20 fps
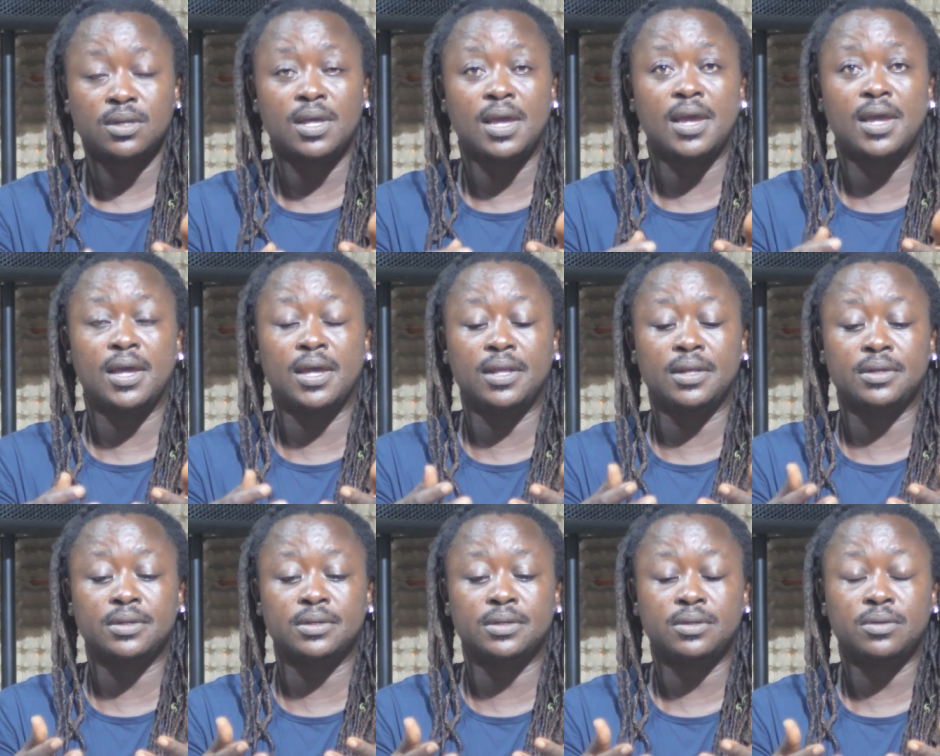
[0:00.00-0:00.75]

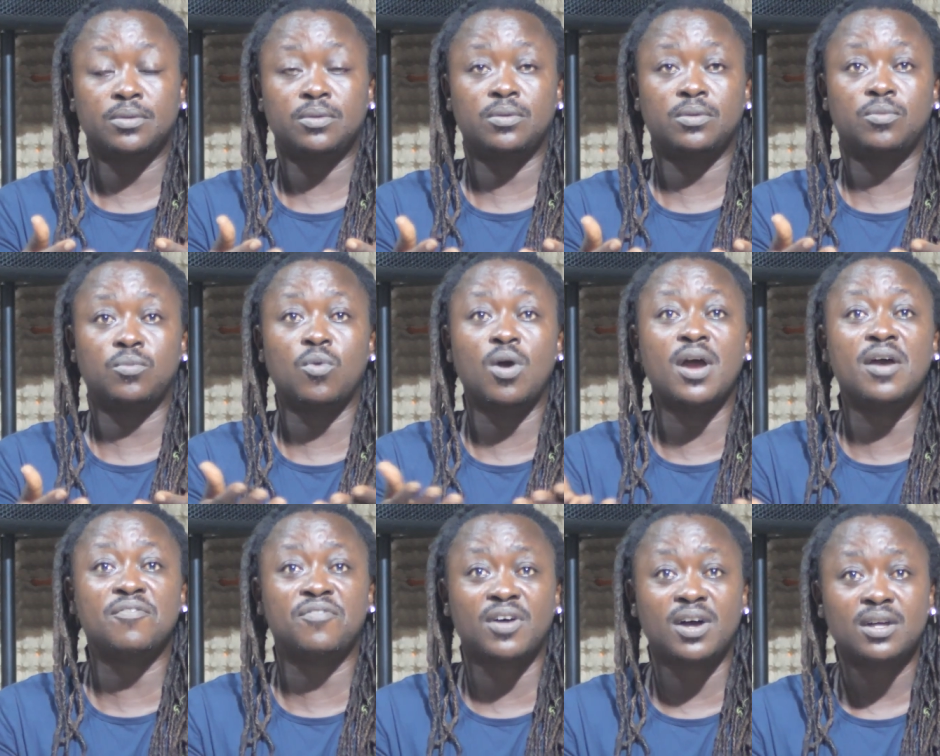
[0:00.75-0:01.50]
and
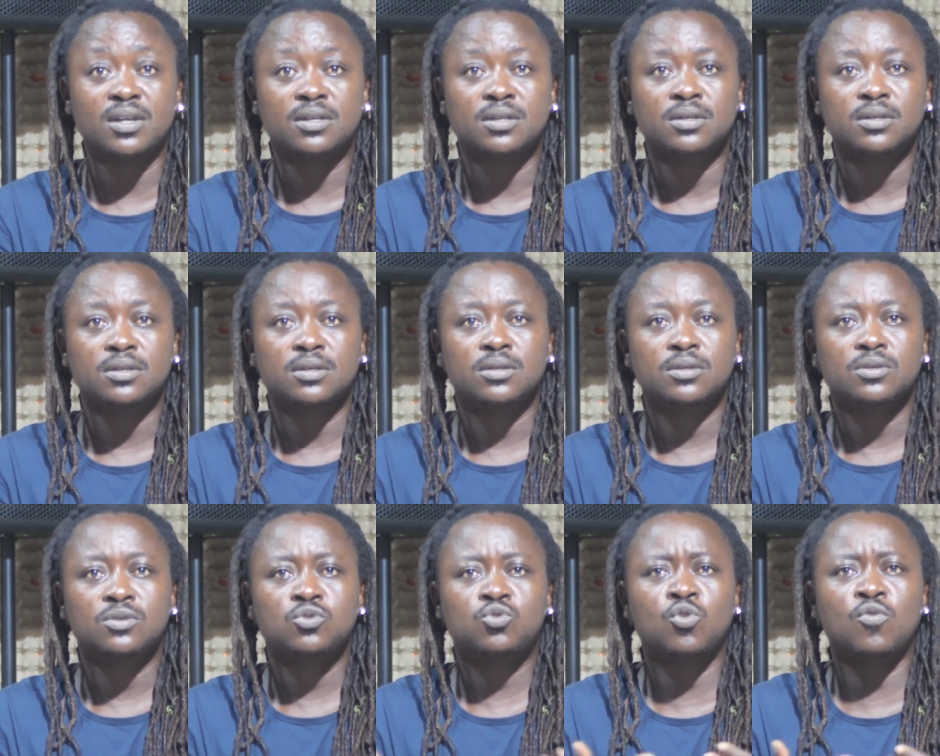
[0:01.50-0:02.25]
whatever
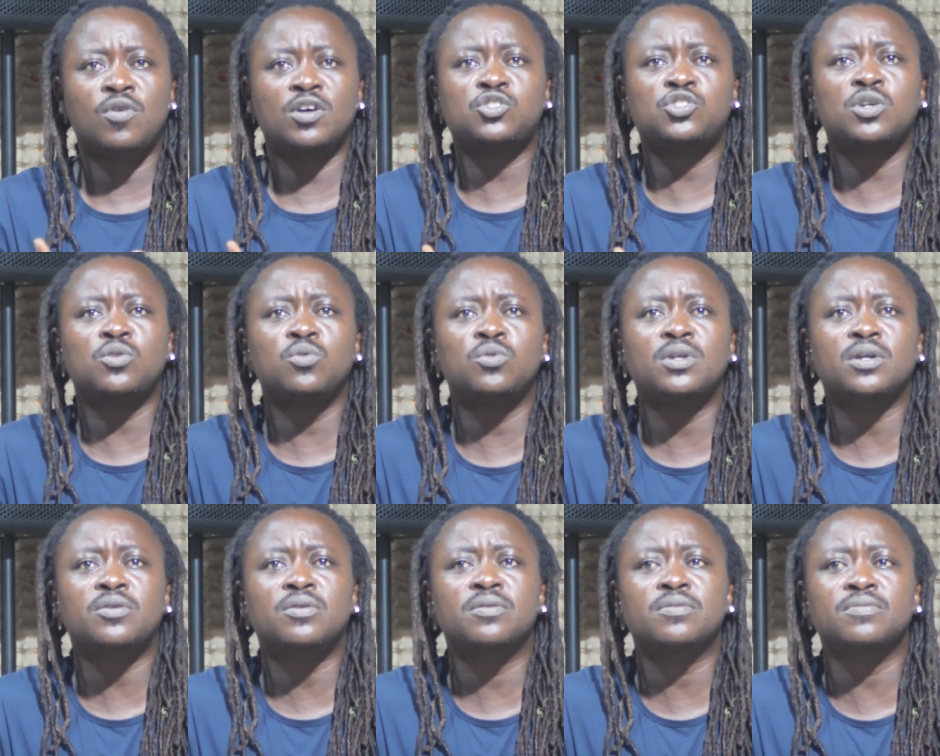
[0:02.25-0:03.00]
to overshadow
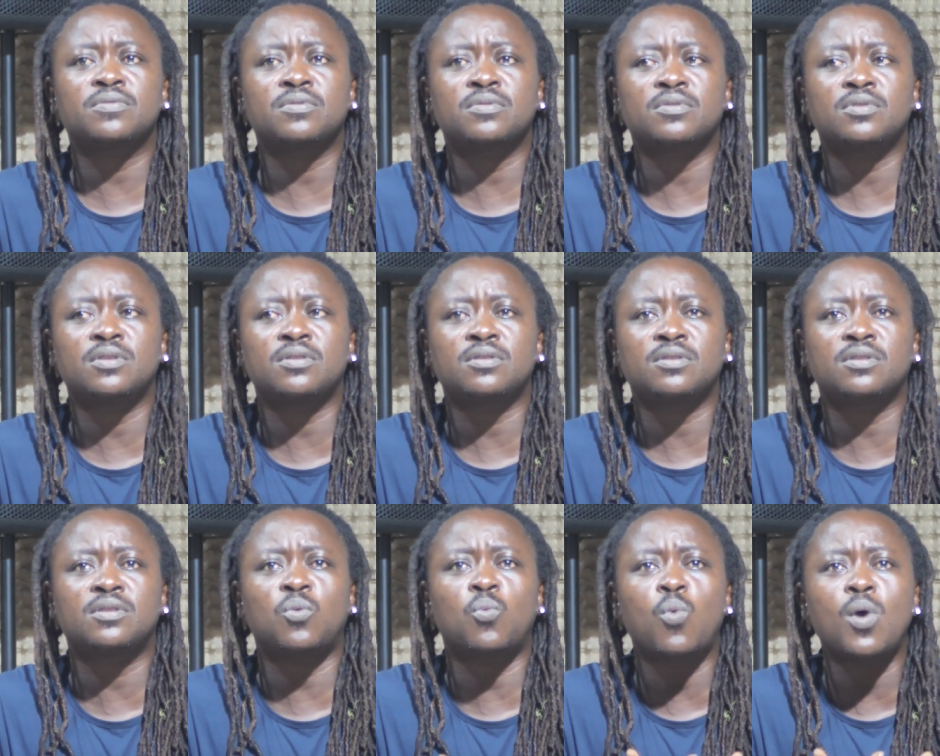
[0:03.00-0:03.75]

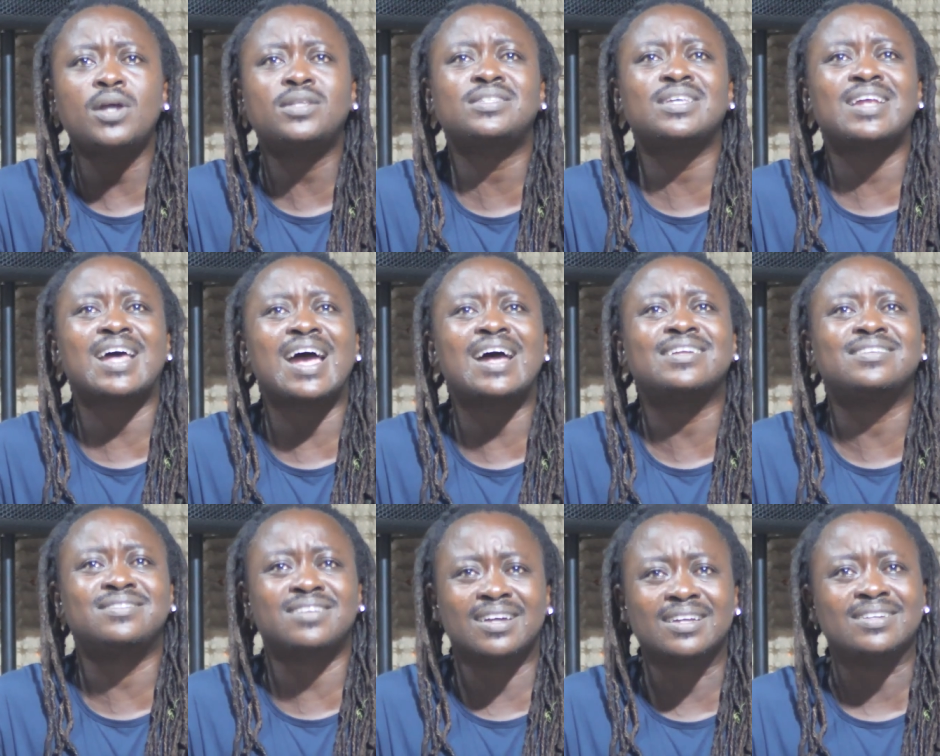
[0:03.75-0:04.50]
the works that I
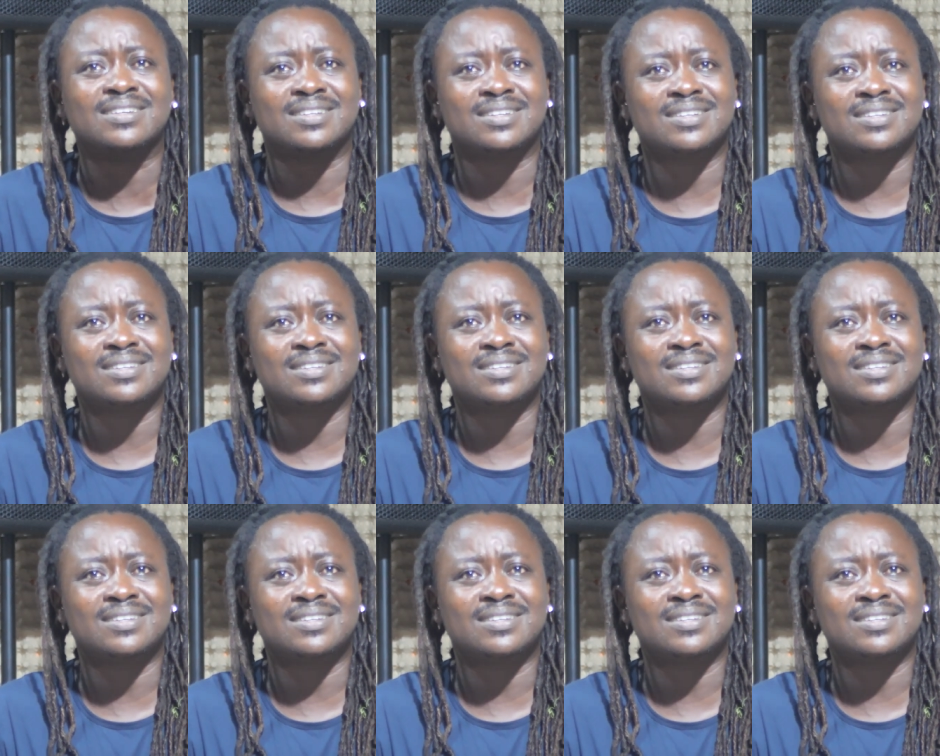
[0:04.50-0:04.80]
had done.